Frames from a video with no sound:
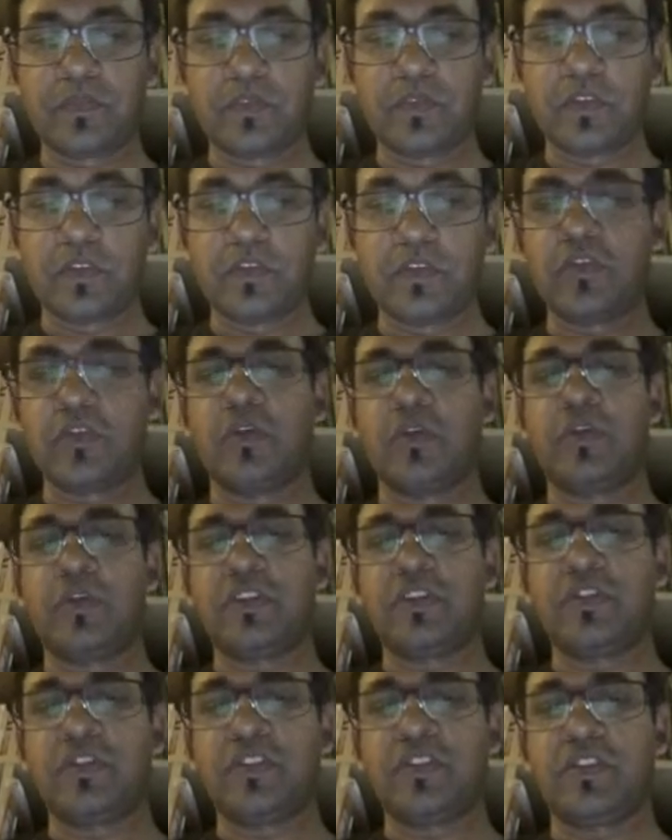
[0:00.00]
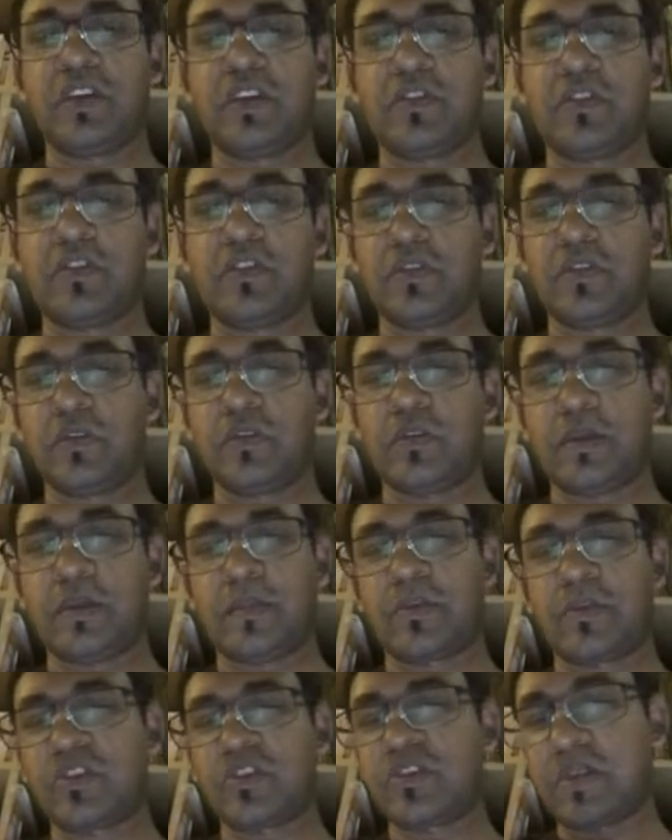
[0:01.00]
So it is there. So it will be
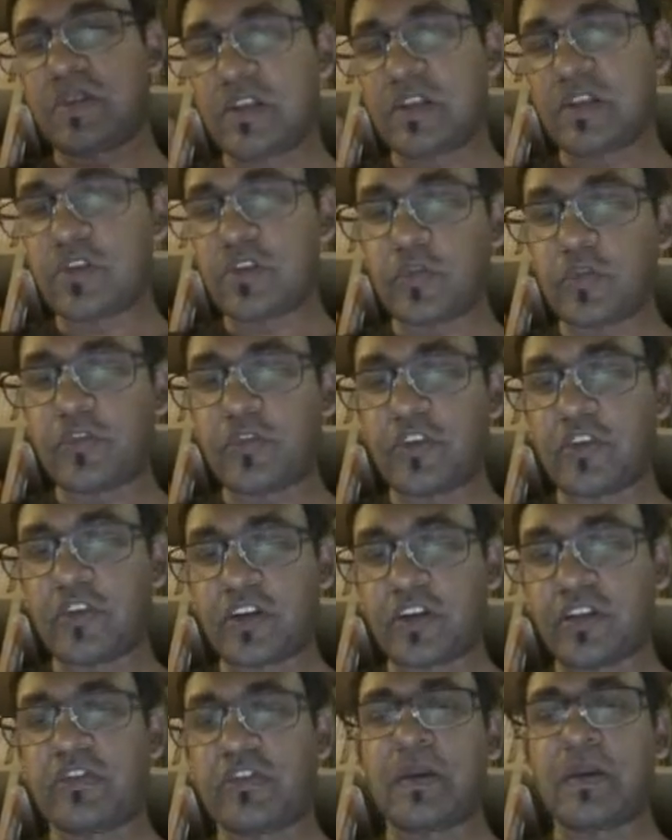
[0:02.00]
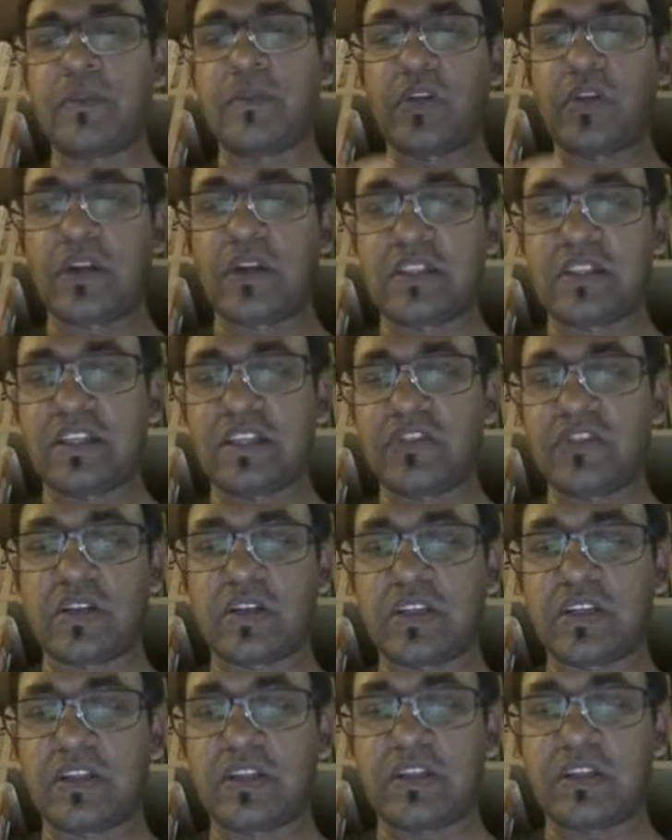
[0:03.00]
approximately $245. That's what
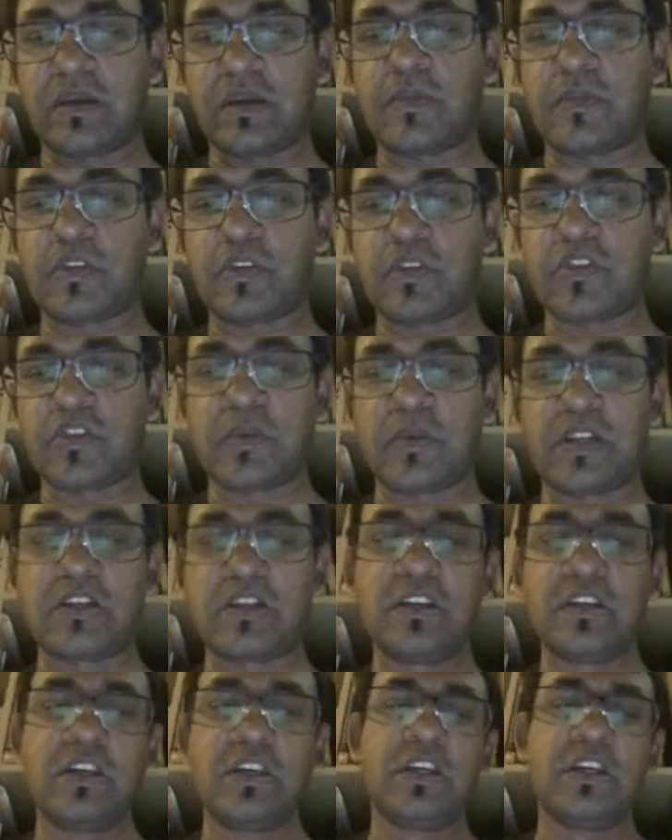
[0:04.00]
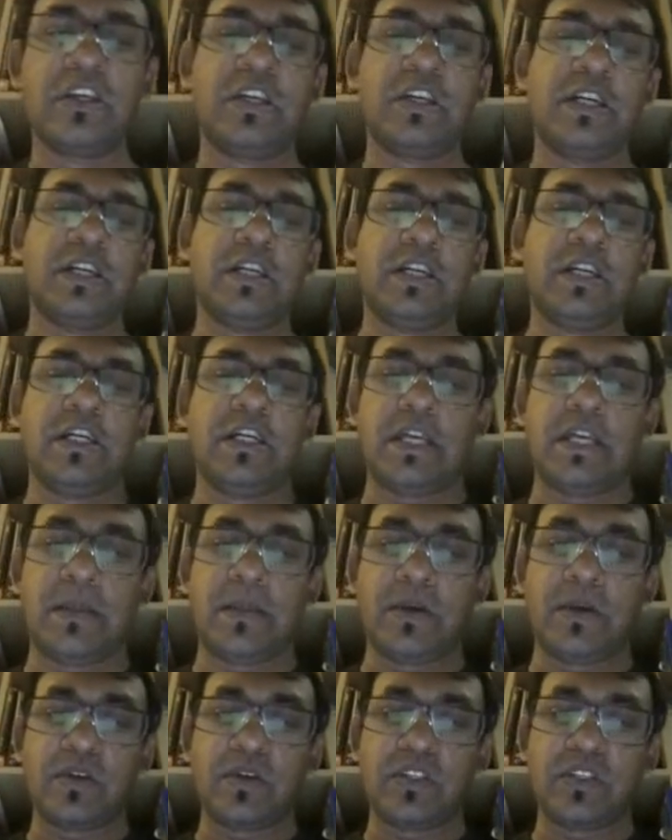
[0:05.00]
an approximate
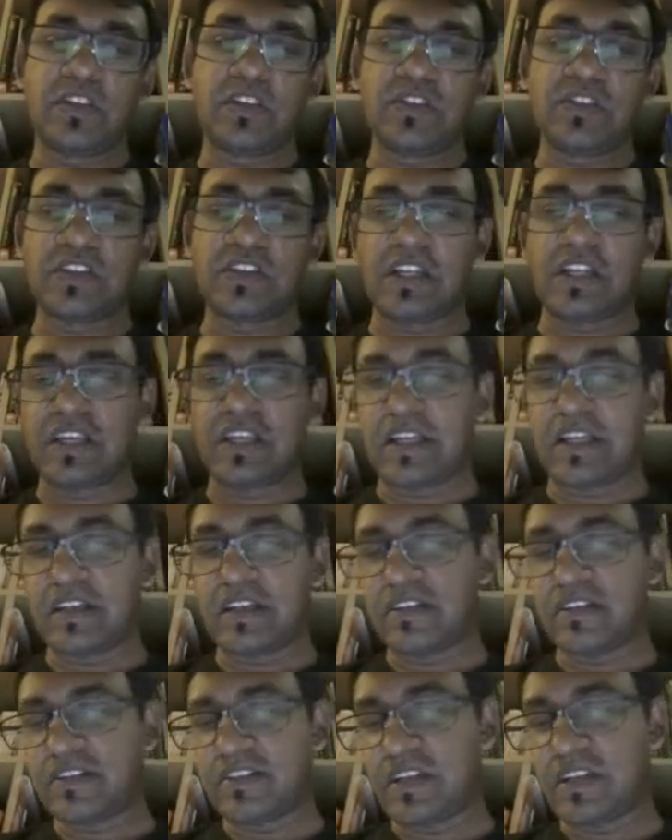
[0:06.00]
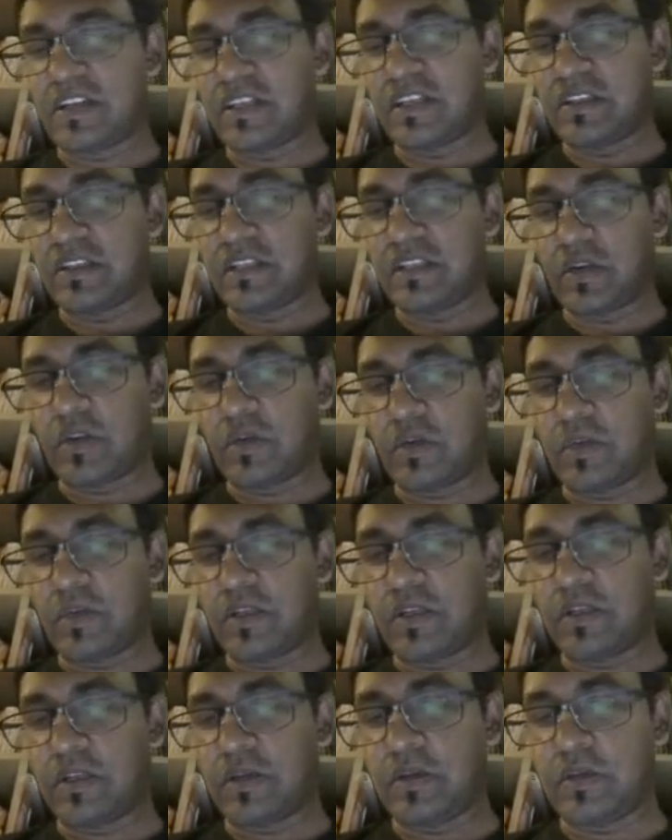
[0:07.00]
amount it is telling, and it is telling there will be
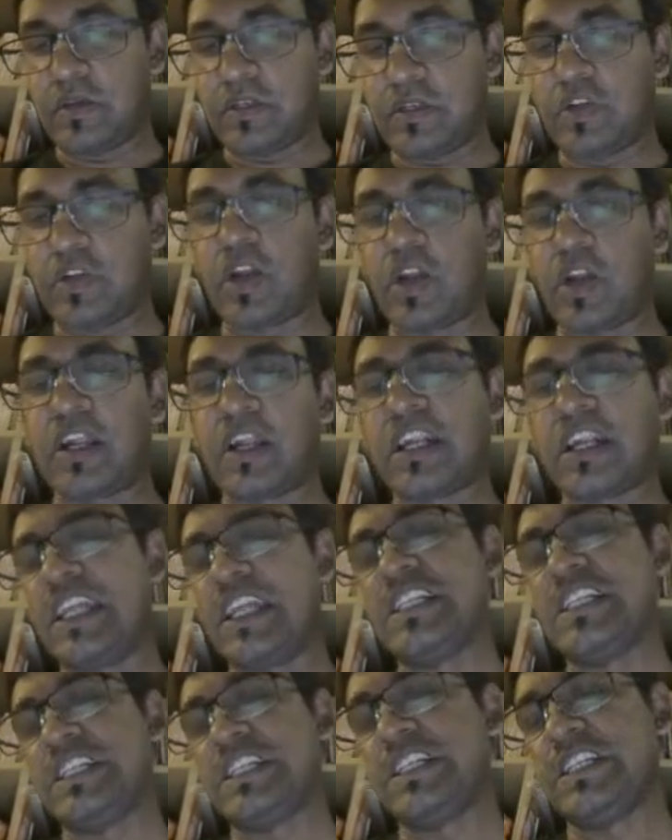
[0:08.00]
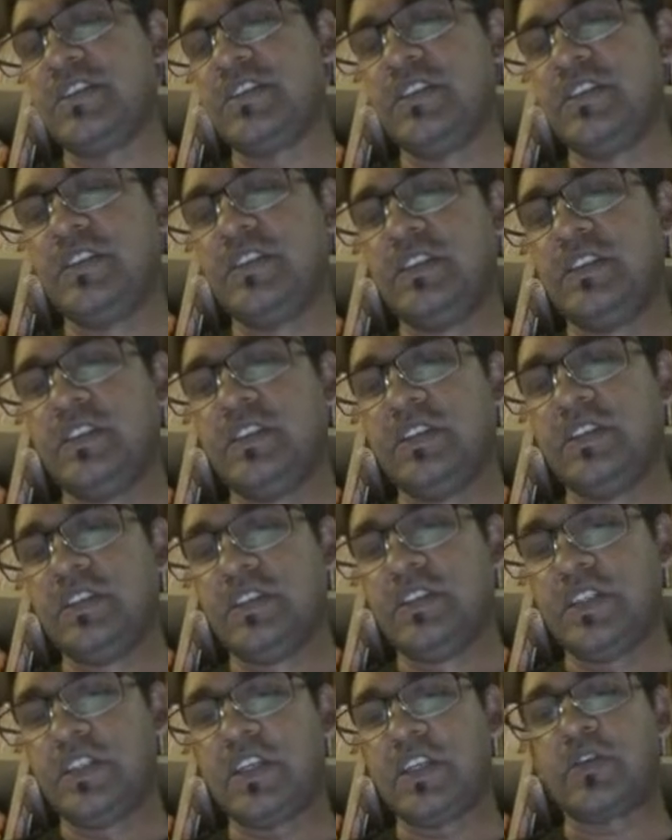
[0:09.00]
$1.90
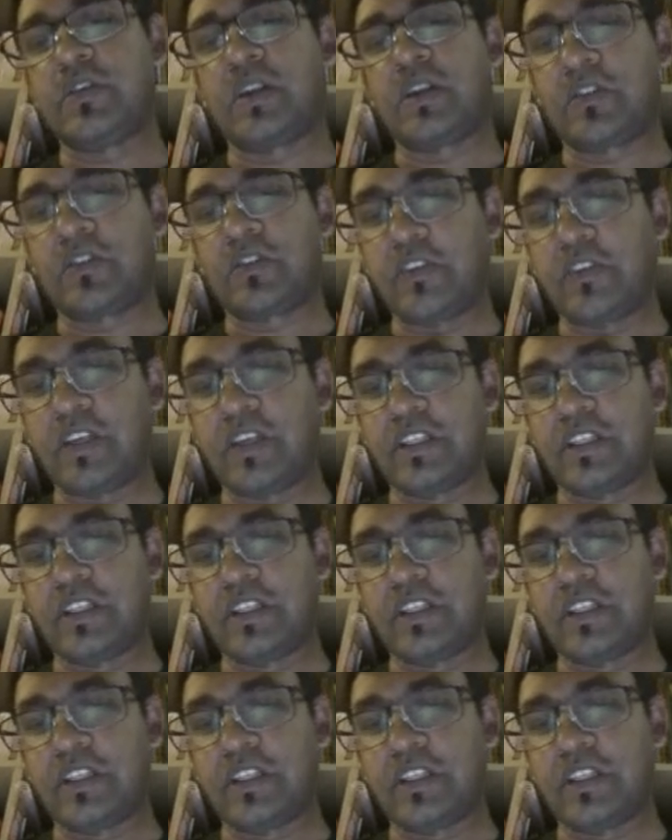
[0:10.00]
network fee.